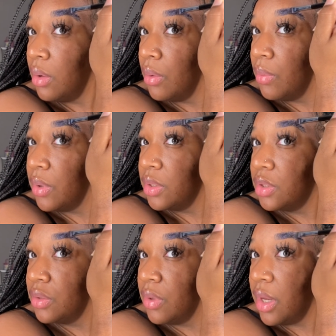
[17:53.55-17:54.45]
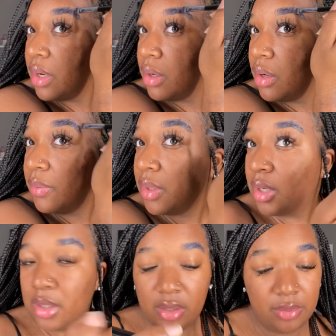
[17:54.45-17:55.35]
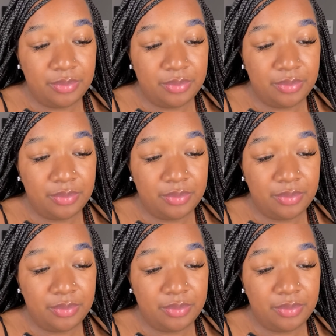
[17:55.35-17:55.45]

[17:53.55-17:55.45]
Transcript: once you add it up there.